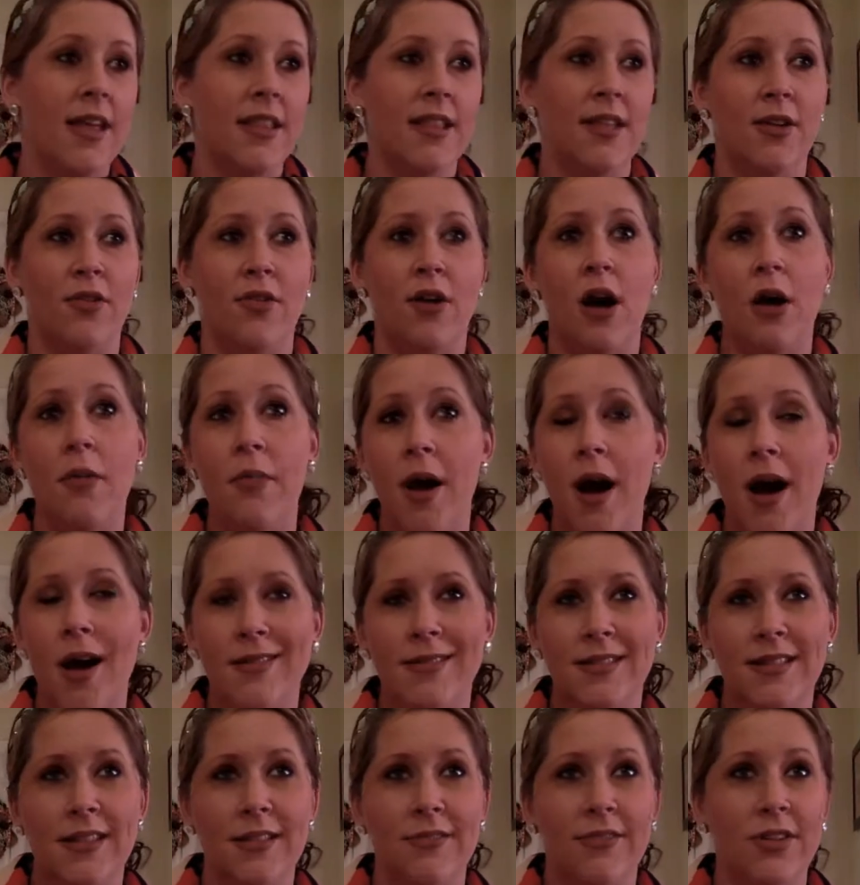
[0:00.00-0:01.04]
They were all
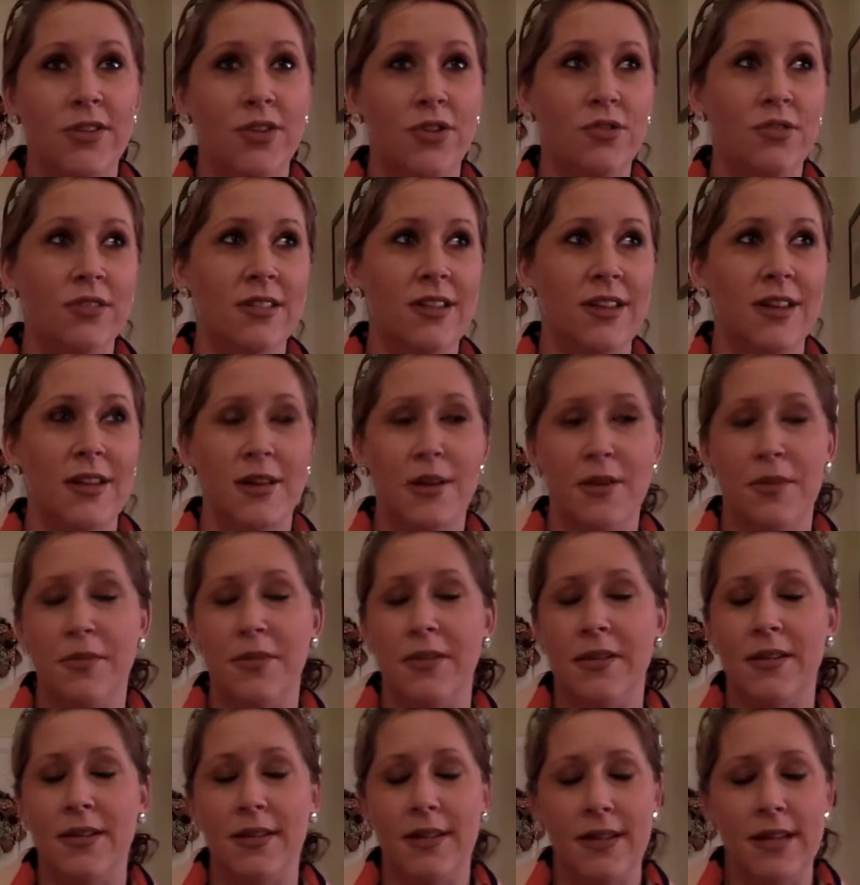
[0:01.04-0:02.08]
positive. I told him,
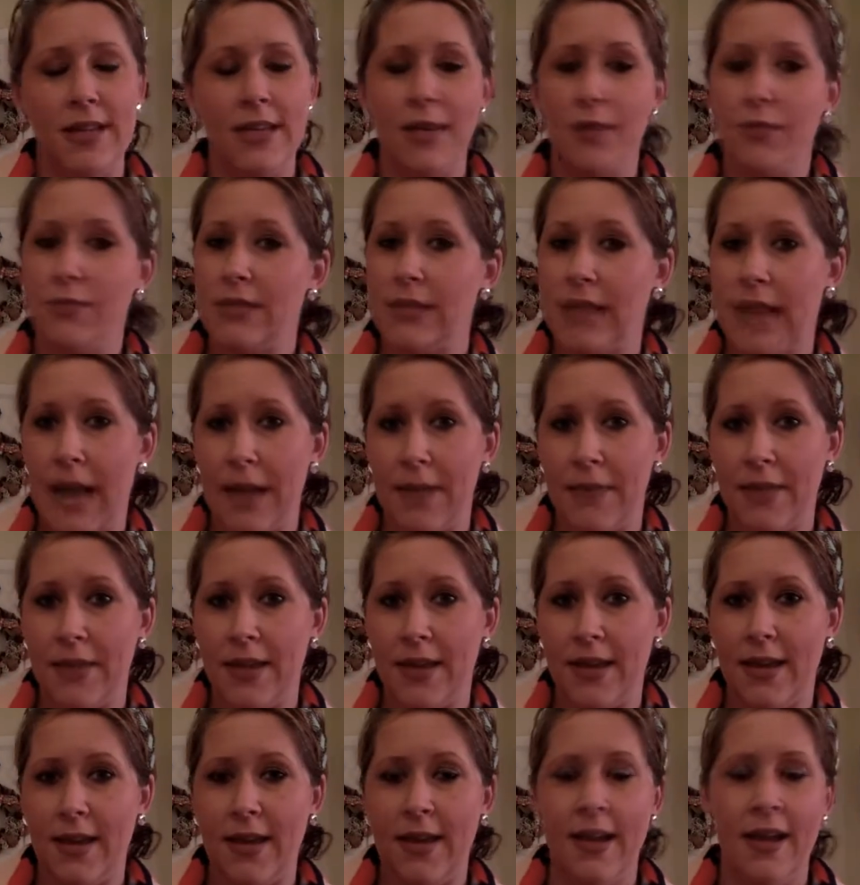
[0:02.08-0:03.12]
and like he was
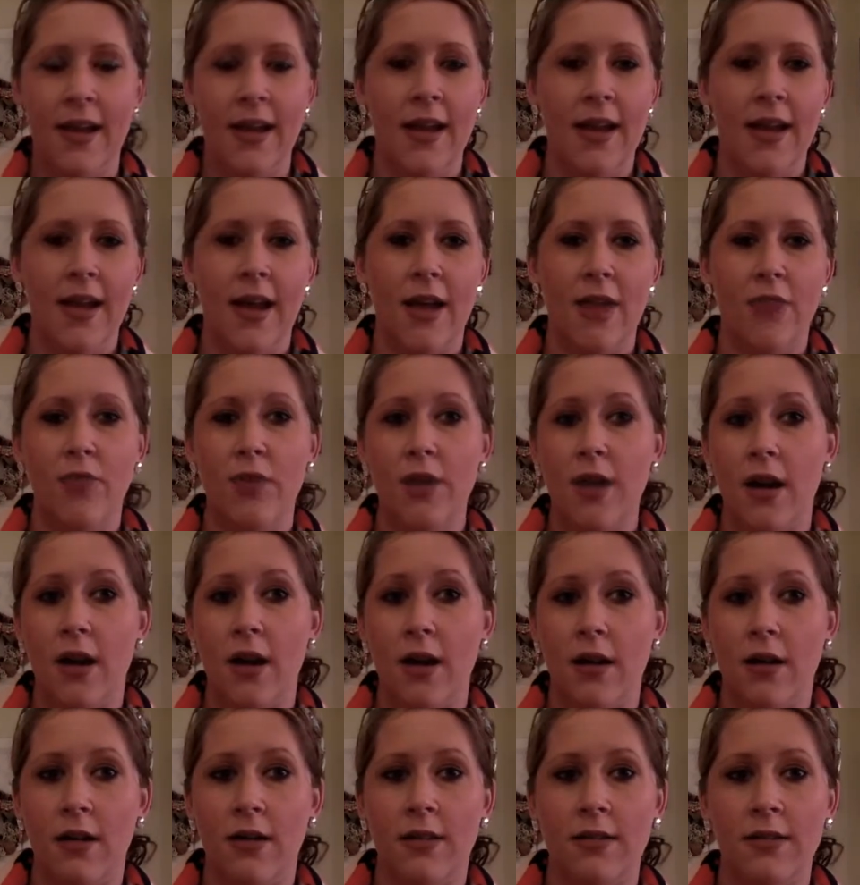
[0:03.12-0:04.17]
happy, and we
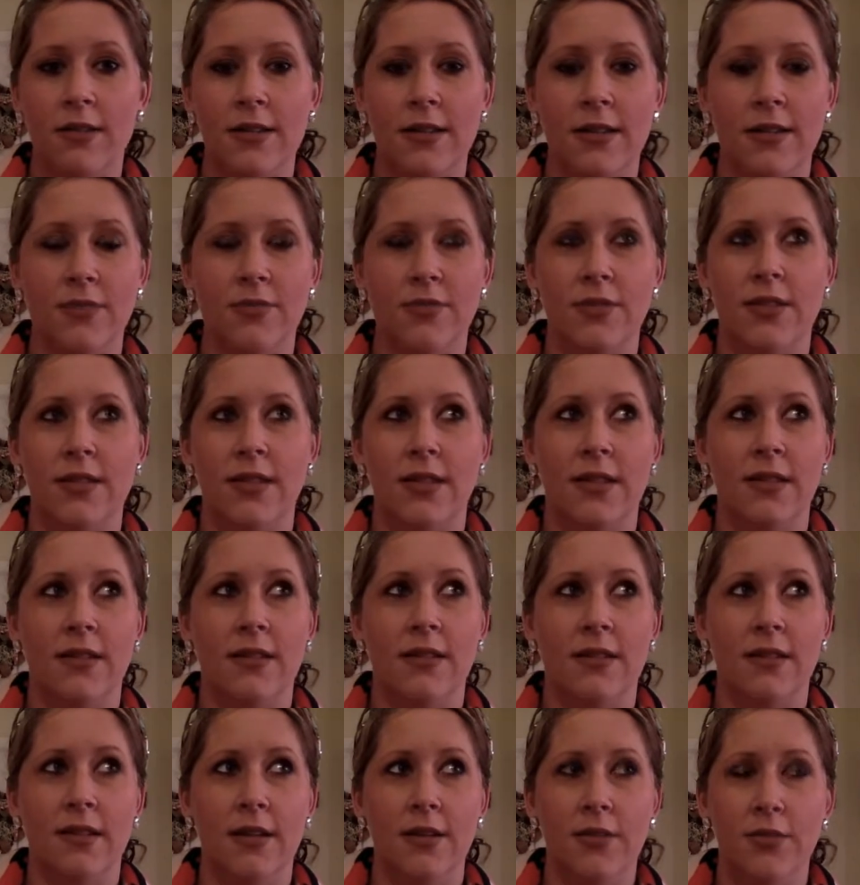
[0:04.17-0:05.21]
hugged, and it was like,
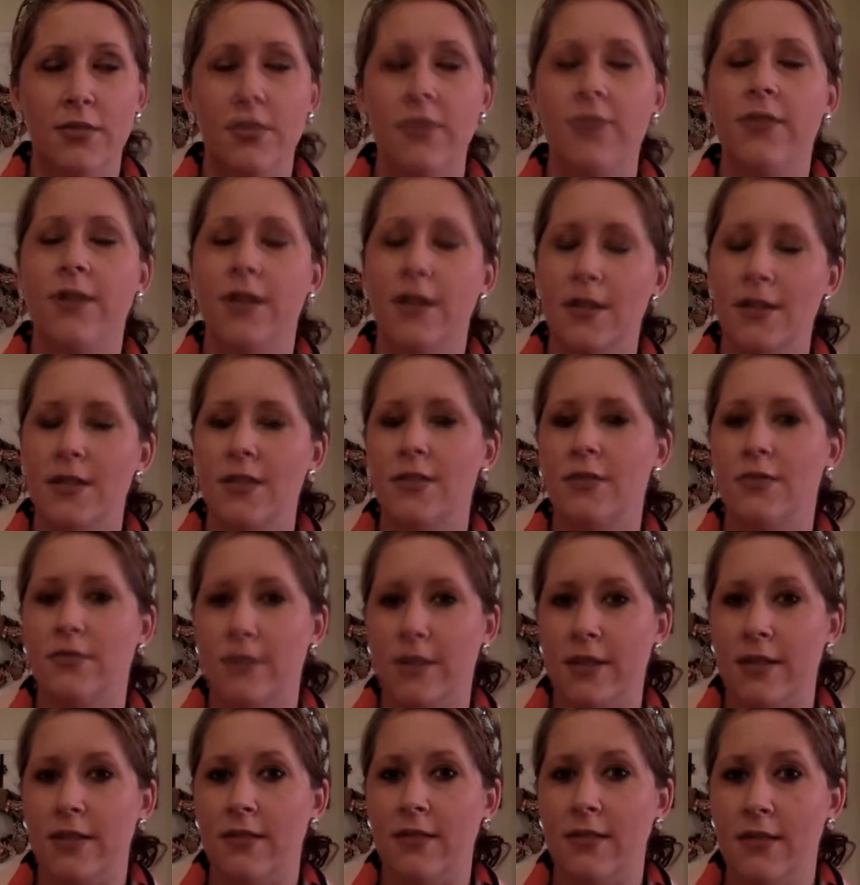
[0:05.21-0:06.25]
it was very
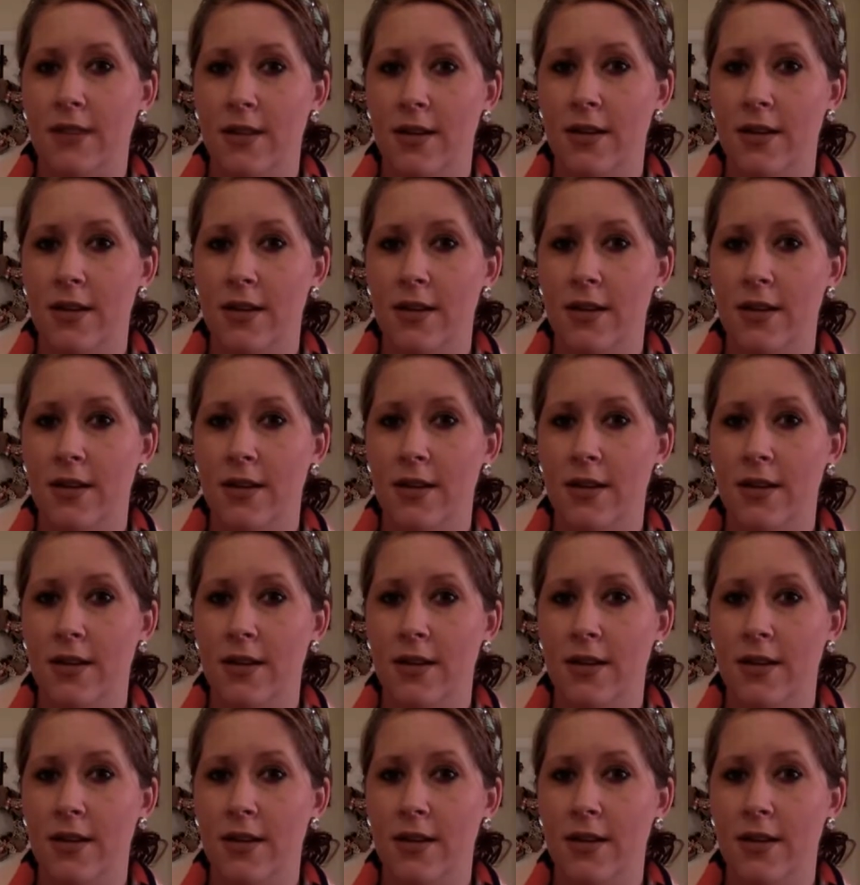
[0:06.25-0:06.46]
surreal